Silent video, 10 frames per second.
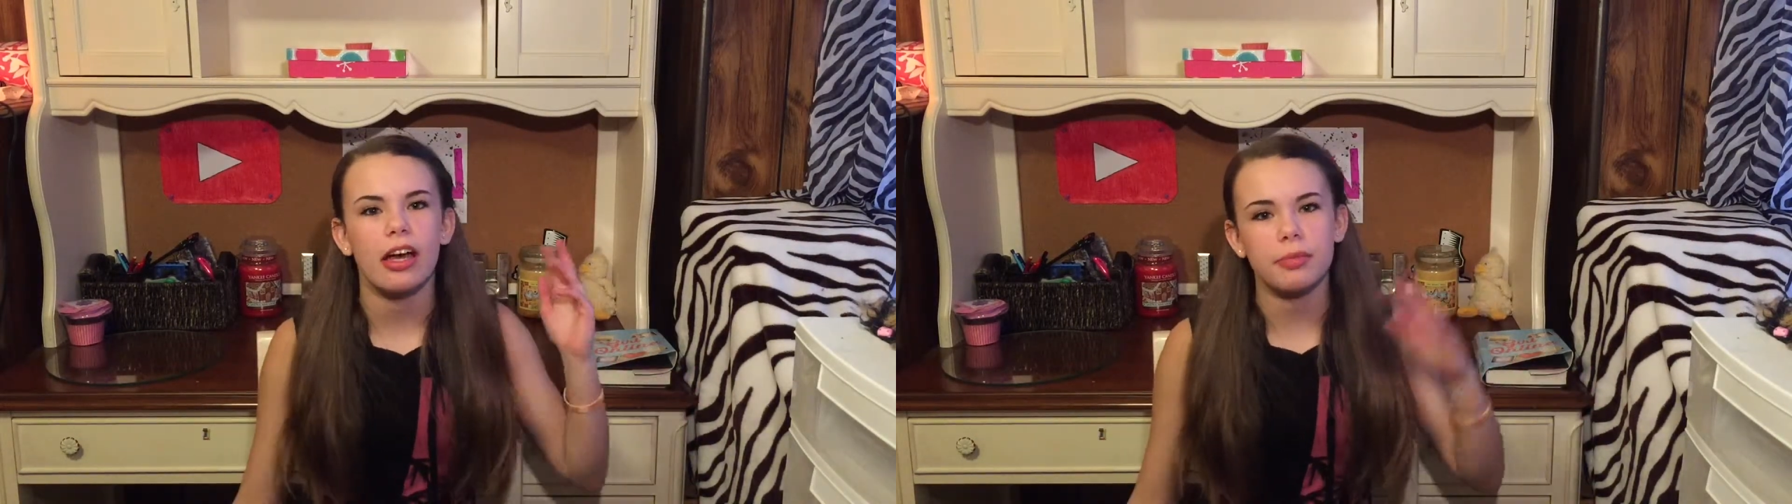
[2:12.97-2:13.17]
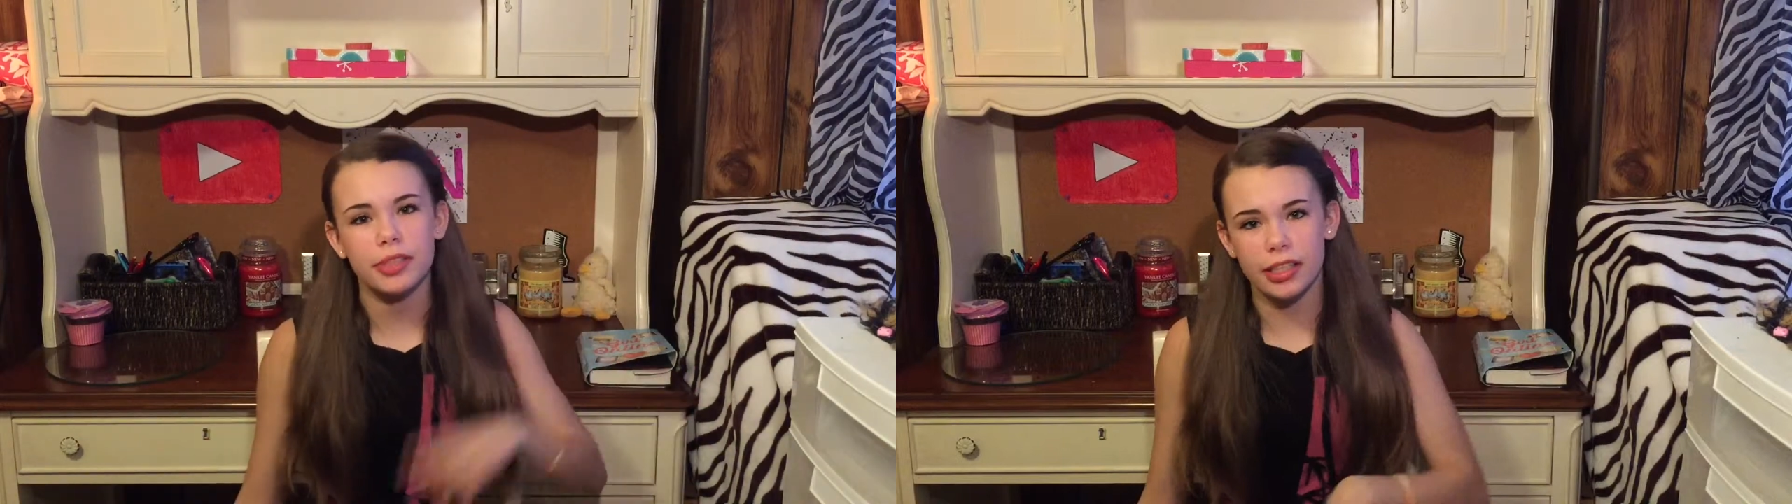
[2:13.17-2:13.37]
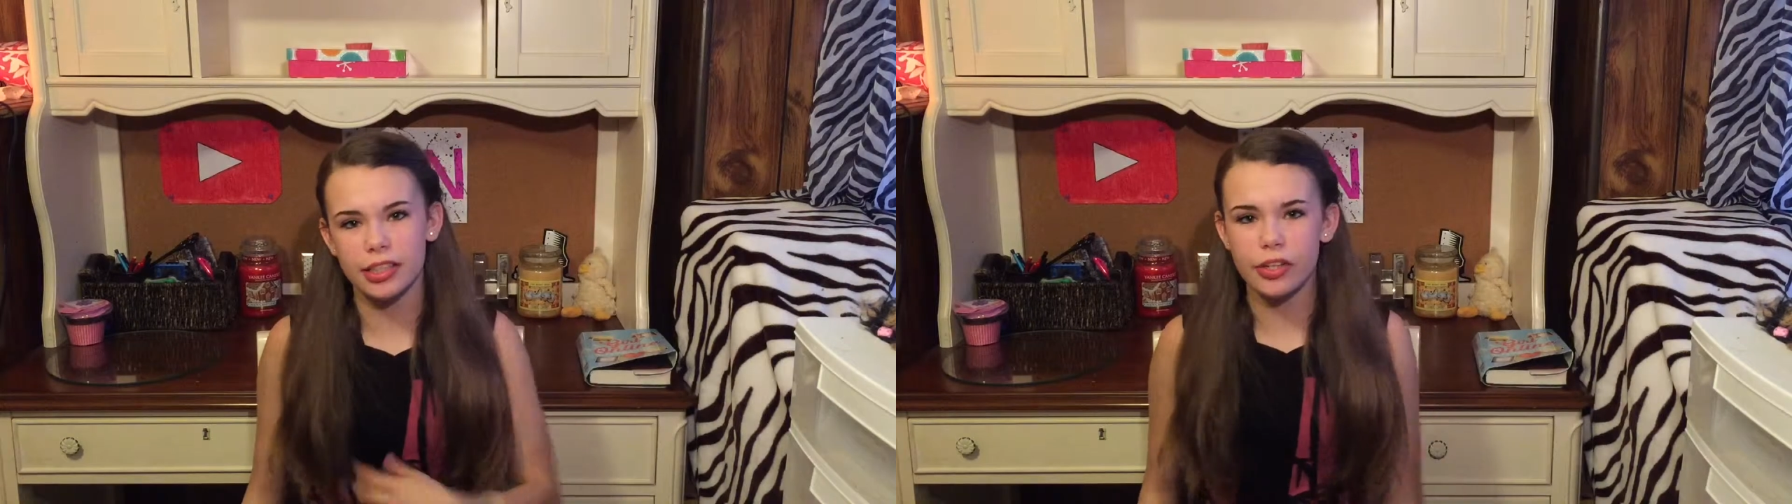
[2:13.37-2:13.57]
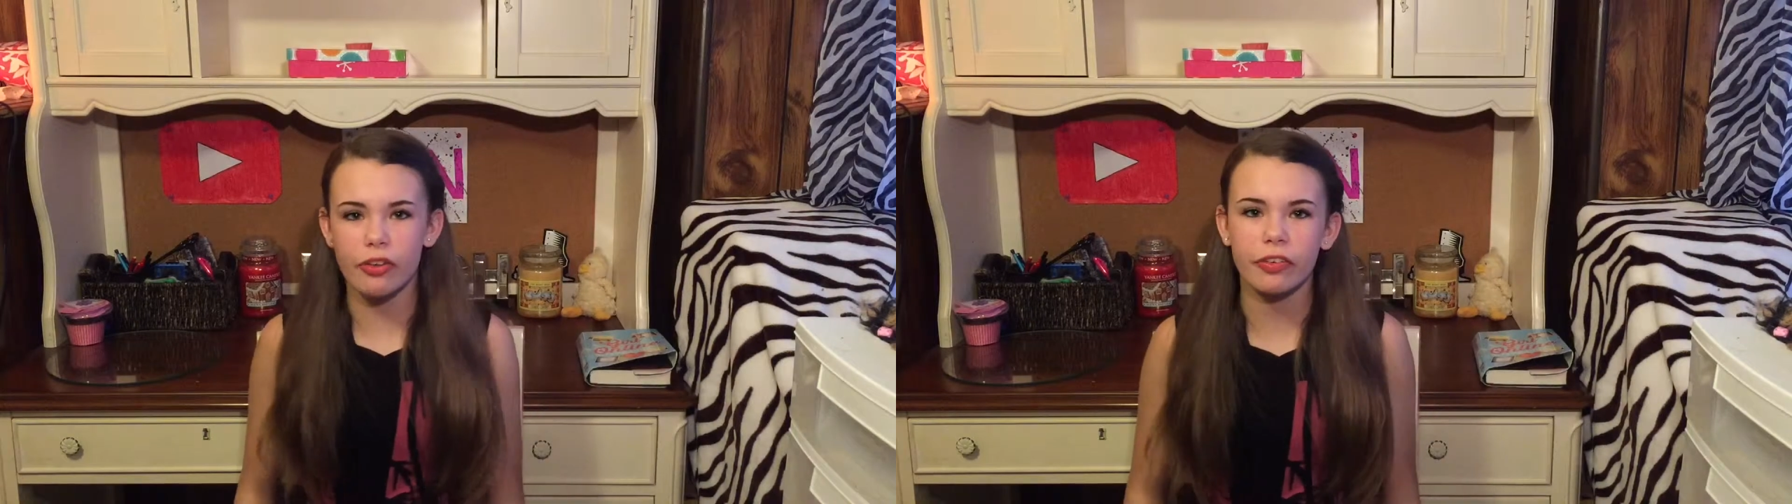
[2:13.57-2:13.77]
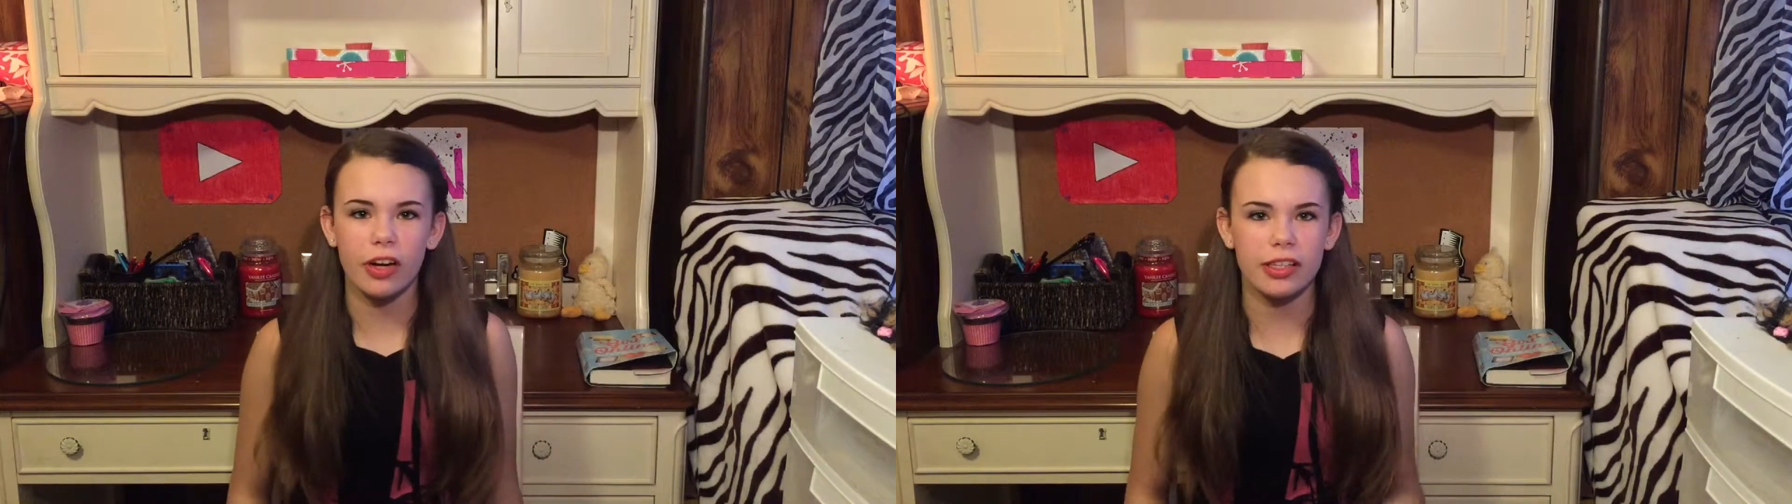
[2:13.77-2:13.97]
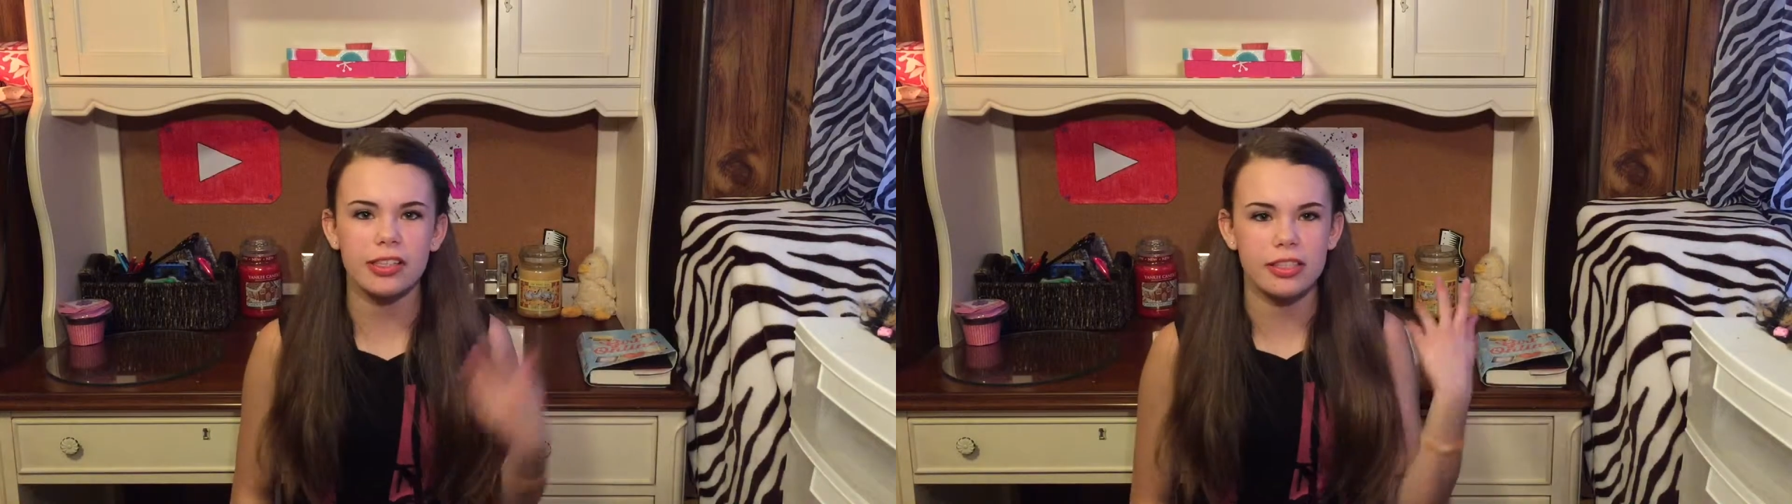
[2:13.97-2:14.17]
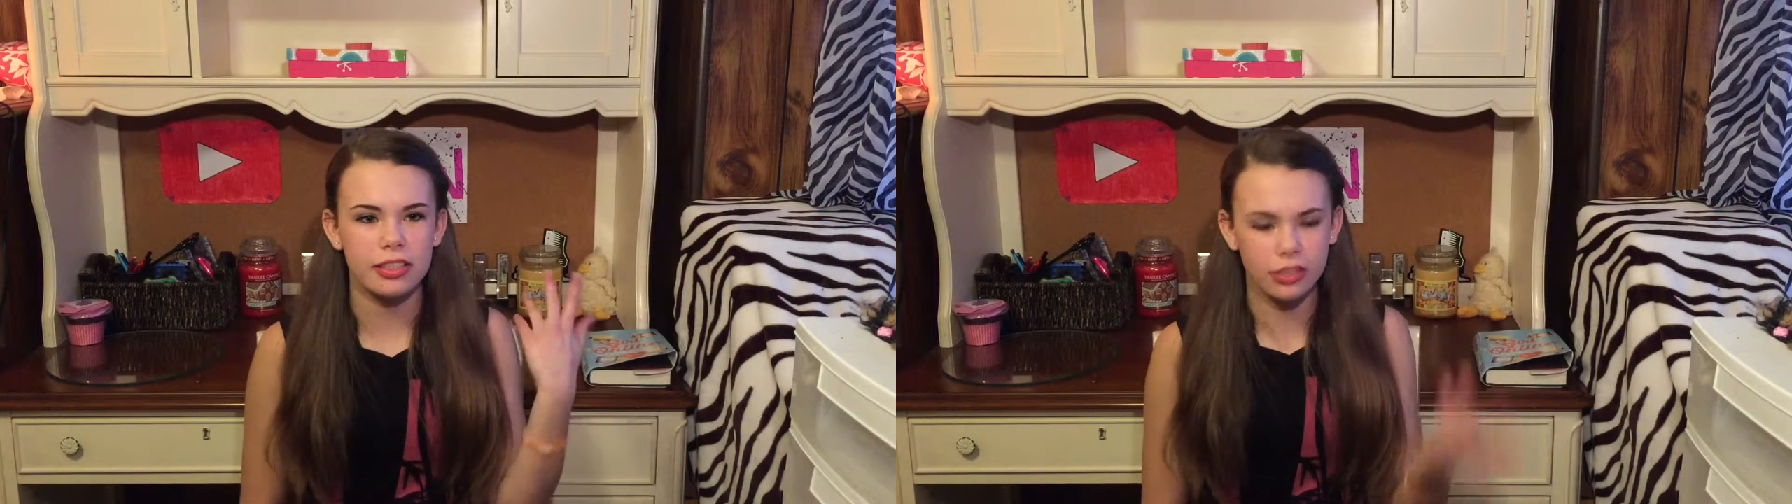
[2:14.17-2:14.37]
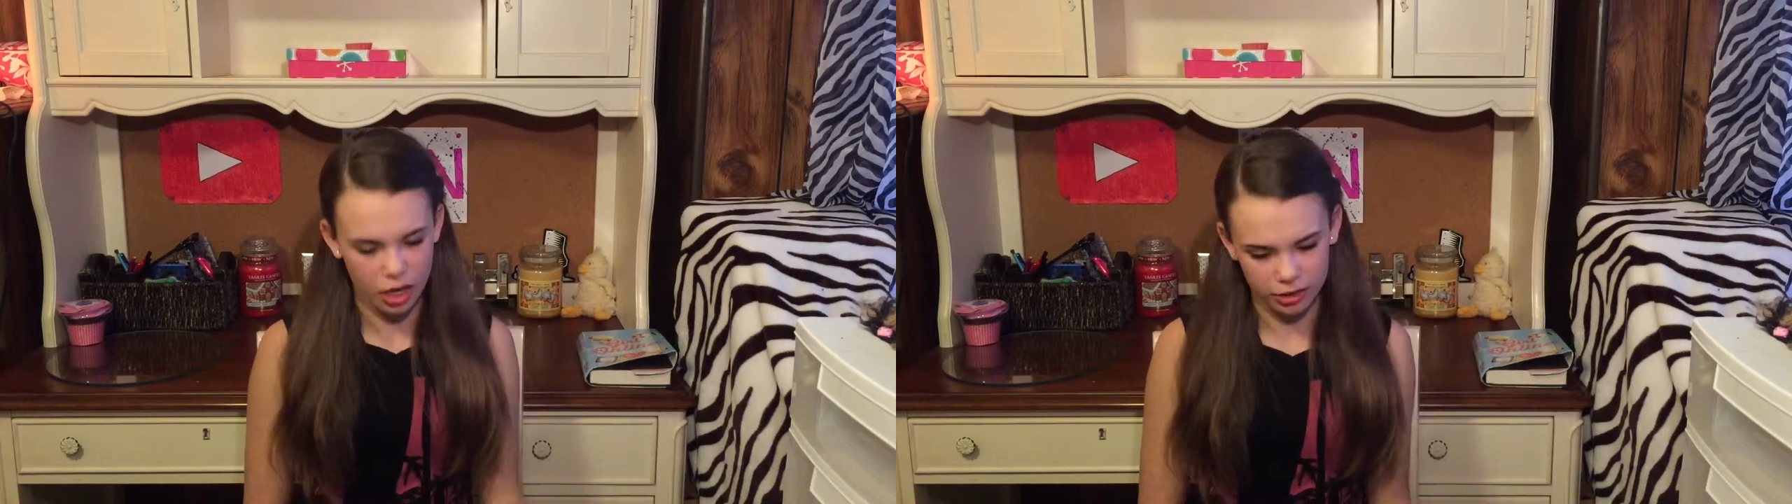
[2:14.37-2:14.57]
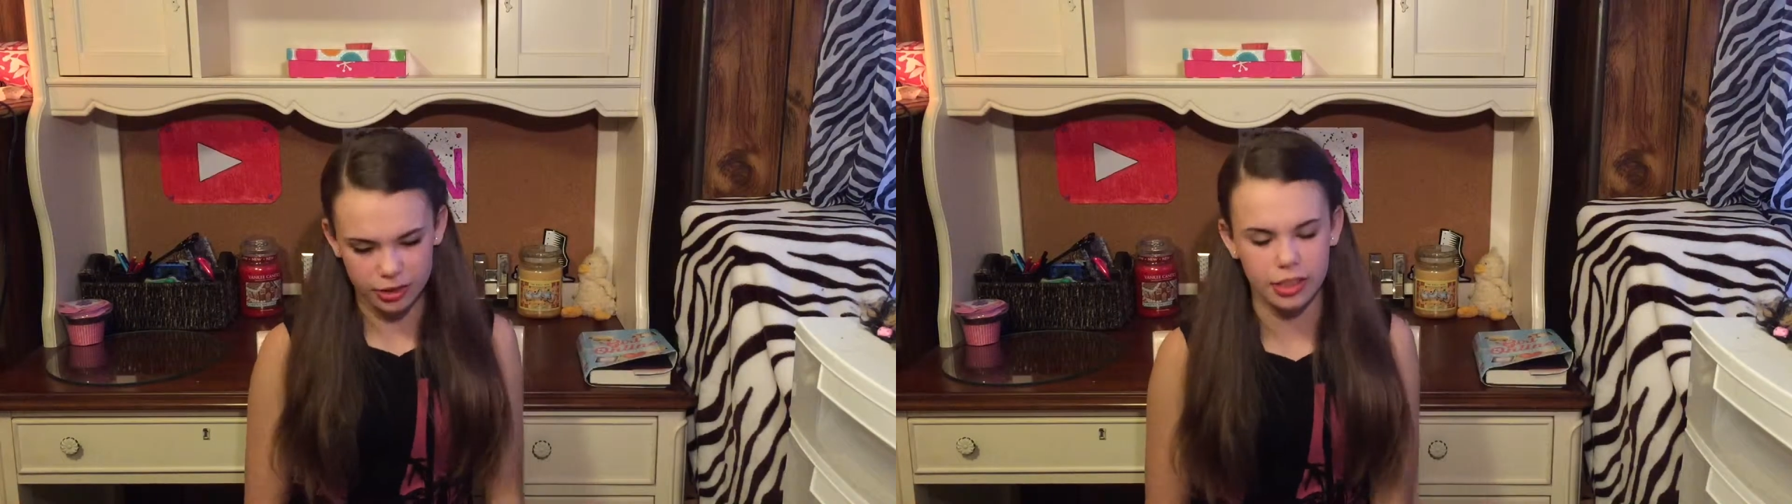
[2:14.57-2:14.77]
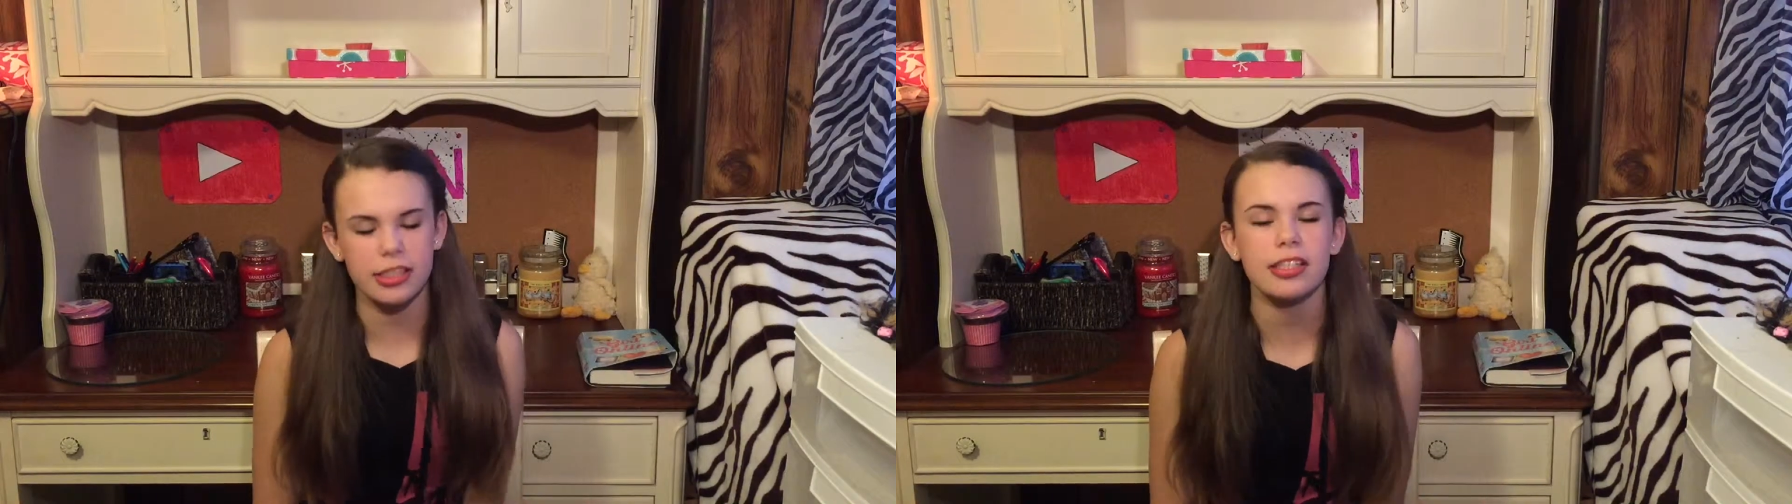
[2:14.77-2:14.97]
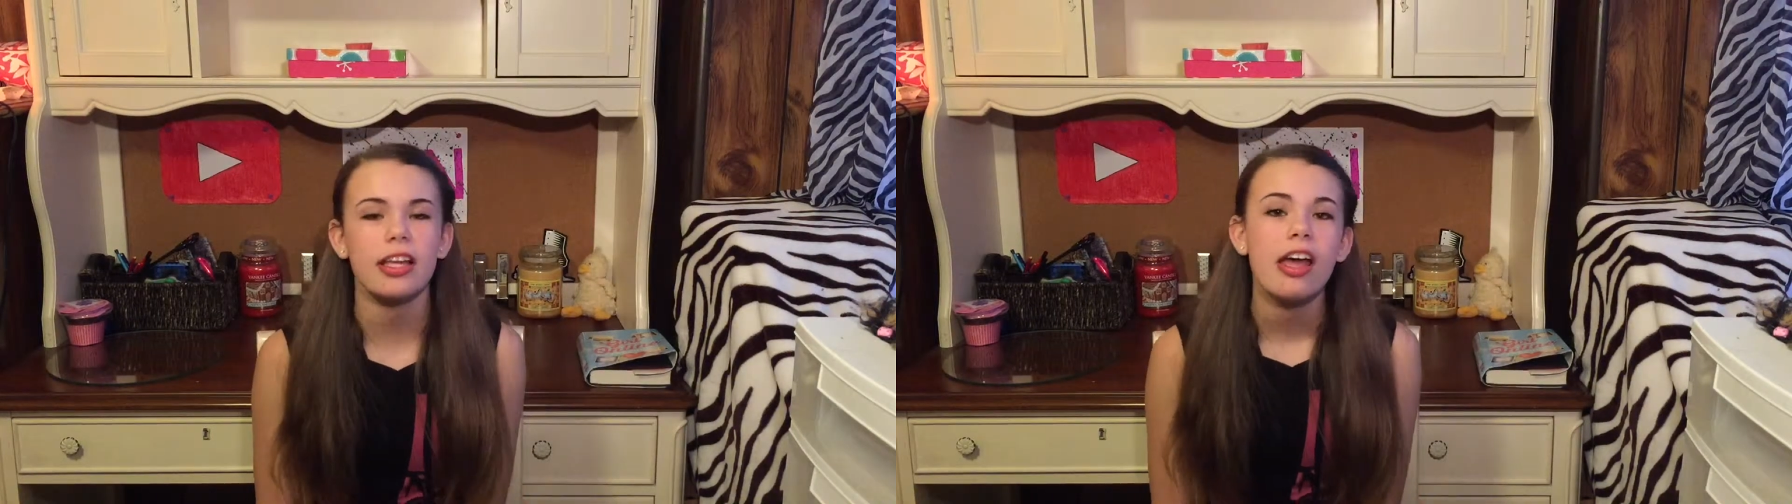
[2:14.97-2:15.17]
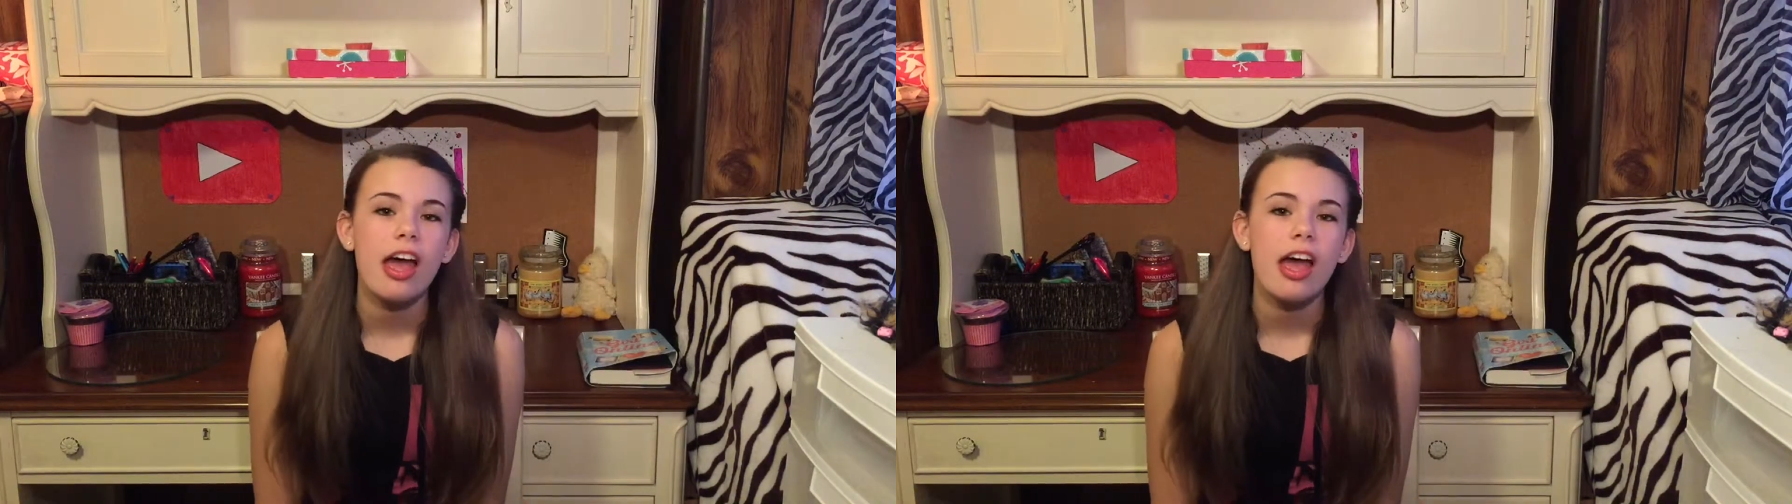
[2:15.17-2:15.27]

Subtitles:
obsessing over us and stalked us.